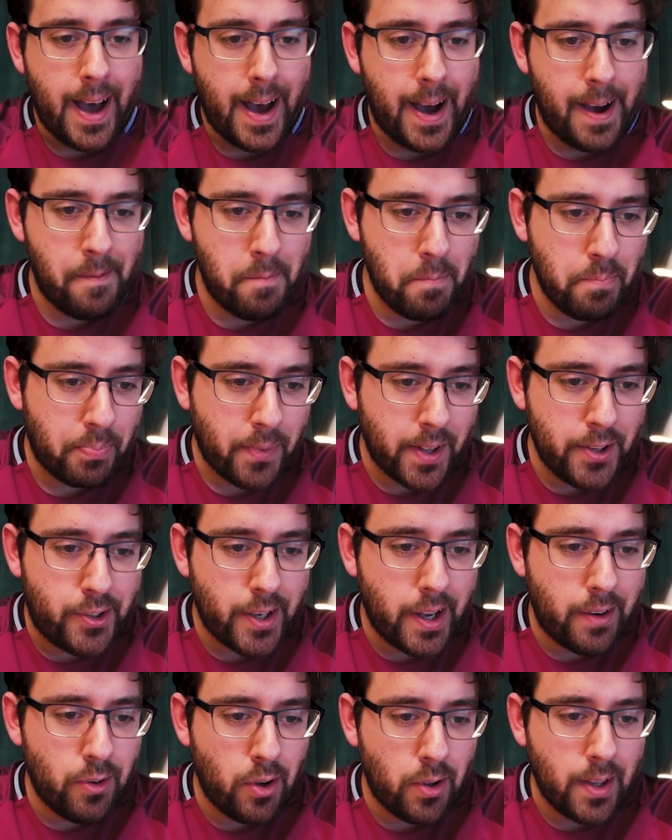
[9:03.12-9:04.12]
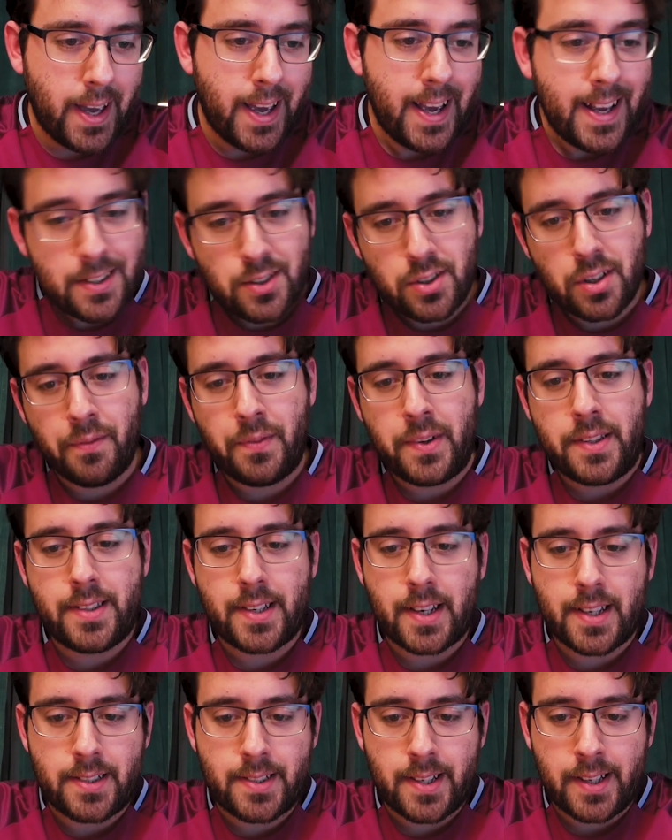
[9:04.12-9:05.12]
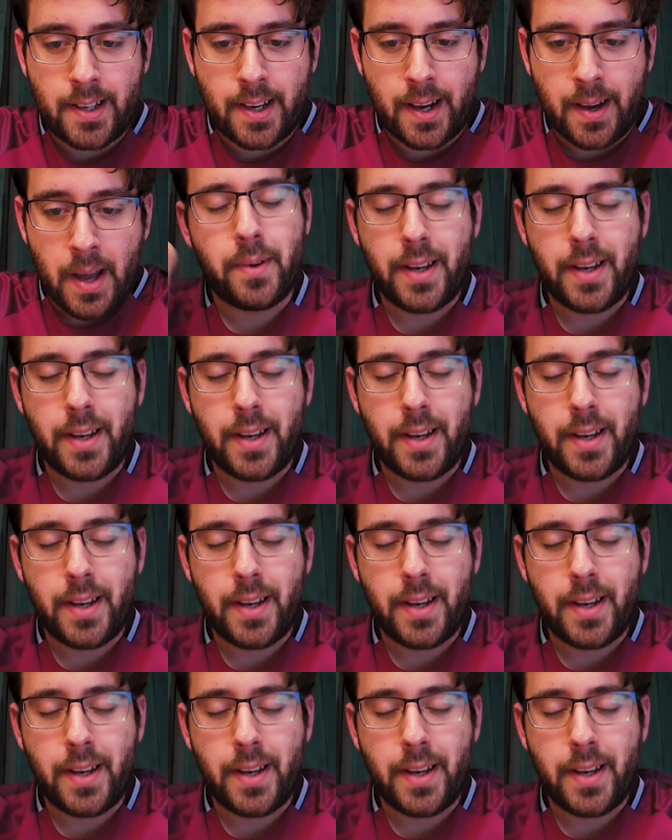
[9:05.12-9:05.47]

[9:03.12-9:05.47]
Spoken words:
In general, it is something to consider.